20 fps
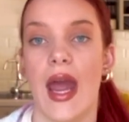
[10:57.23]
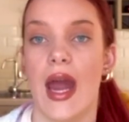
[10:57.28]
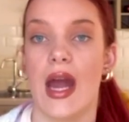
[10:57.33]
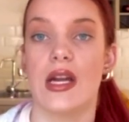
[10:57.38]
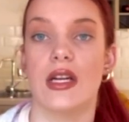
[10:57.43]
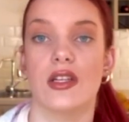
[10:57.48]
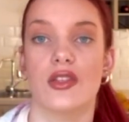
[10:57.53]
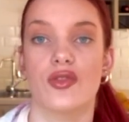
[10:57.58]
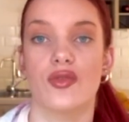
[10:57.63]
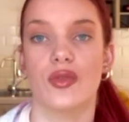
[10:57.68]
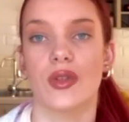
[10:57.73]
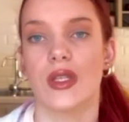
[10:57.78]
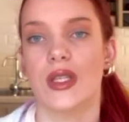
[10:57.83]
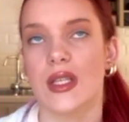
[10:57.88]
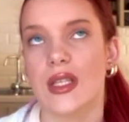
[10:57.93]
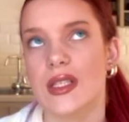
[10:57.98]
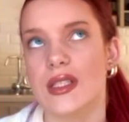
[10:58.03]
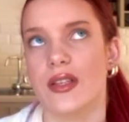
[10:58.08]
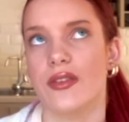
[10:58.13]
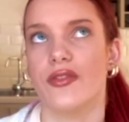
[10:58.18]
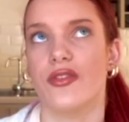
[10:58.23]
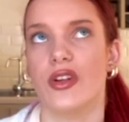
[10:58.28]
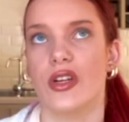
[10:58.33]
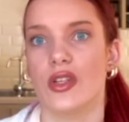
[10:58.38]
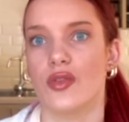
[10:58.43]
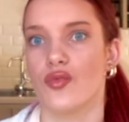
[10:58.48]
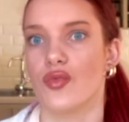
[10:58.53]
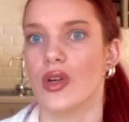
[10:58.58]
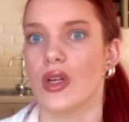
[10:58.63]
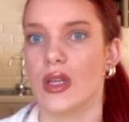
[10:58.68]
and it's really
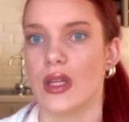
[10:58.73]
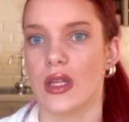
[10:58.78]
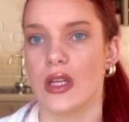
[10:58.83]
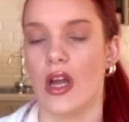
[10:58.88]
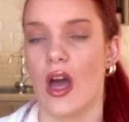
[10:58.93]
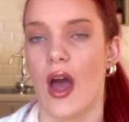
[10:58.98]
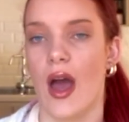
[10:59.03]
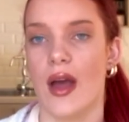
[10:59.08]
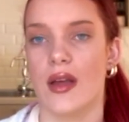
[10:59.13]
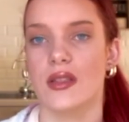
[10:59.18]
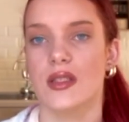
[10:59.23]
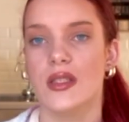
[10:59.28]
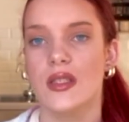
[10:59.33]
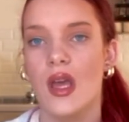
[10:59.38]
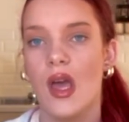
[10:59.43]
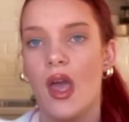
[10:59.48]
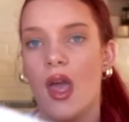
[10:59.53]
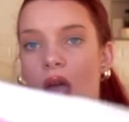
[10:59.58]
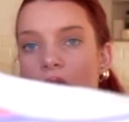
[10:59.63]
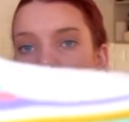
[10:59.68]
different, really nice.